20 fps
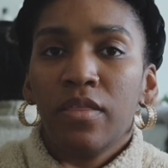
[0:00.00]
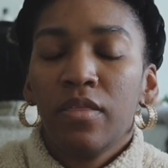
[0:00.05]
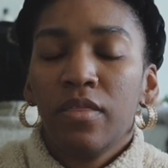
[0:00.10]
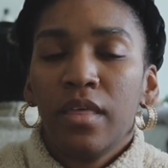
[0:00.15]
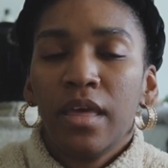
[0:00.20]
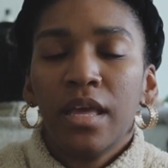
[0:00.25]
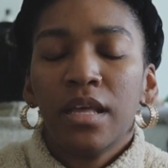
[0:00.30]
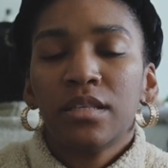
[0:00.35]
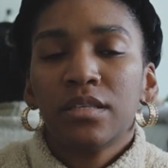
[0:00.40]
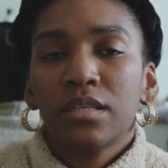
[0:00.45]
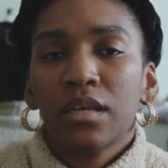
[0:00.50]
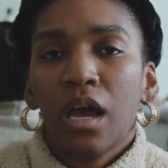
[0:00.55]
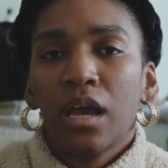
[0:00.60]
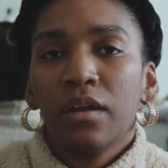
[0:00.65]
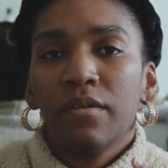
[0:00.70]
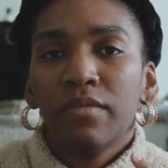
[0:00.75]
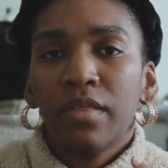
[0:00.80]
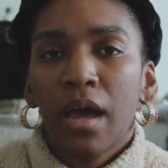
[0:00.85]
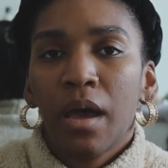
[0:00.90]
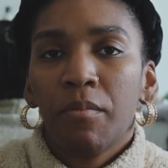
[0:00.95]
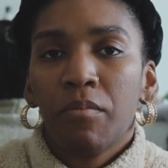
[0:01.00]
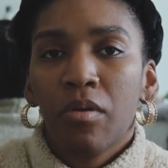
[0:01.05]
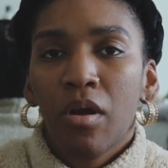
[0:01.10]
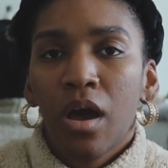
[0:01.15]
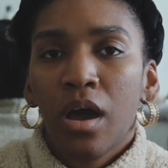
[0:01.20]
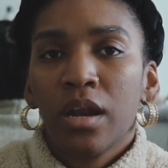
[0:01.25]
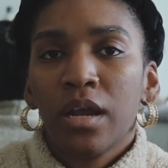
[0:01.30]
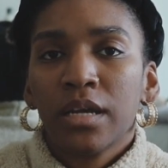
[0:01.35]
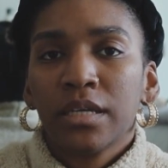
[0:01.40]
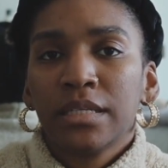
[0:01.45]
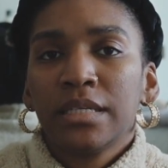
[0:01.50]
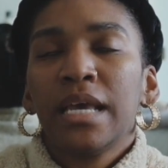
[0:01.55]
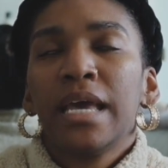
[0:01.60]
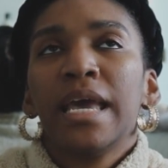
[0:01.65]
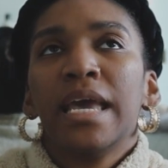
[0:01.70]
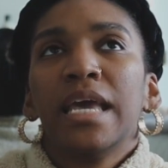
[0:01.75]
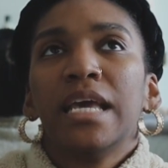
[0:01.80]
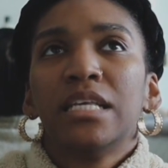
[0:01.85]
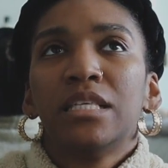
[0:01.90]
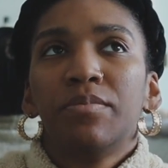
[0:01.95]
then the inside of that product
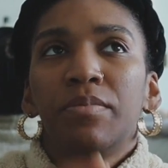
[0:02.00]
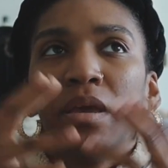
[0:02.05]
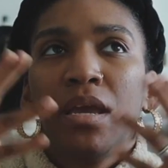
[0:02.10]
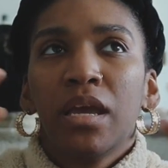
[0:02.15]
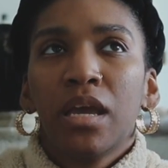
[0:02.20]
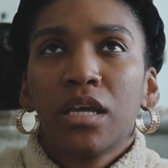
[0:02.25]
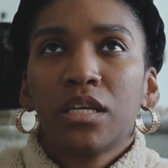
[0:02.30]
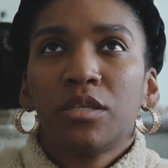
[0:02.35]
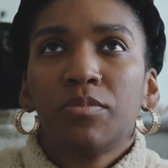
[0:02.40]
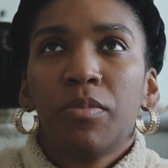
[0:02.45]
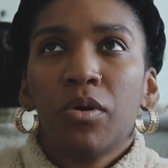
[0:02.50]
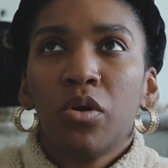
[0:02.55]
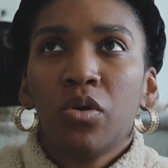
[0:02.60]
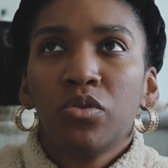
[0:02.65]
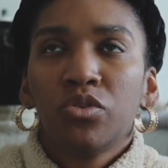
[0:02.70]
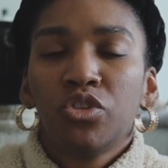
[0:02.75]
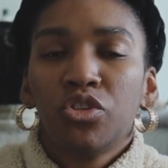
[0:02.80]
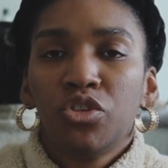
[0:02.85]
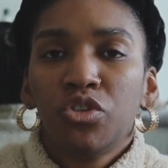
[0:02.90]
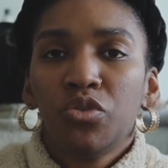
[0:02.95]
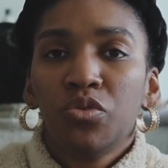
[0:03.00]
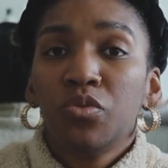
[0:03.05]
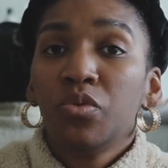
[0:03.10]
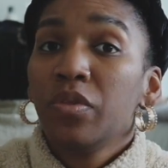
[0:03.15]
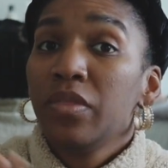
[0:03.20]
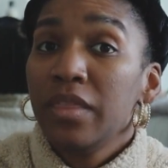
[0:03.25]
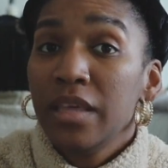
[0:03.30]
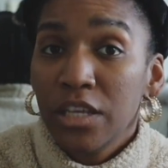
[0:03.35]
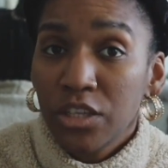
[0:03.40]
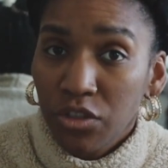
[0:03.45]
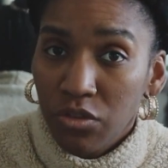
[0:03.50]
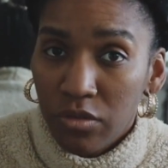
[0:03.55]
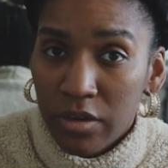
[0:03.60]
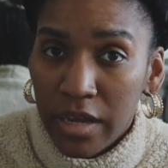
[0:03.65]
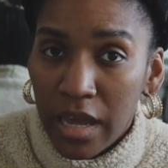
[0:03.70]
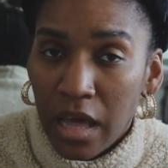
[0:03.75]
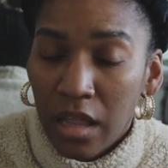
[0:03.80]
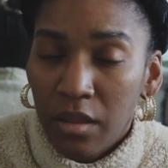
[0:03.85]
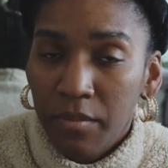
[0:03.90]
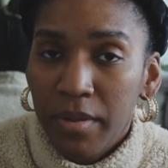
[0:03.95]
is being exposed to these 3
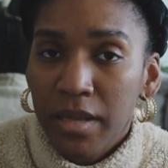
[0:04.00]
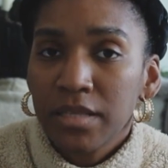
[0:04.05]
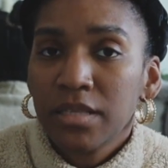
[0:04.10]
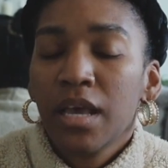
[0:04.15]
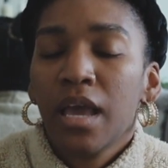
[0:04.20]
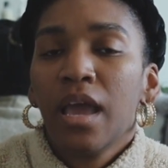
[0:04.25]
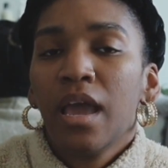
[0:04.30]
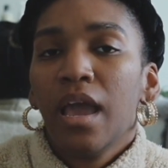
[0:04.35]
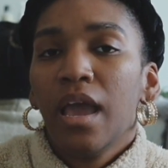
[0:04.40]
elements,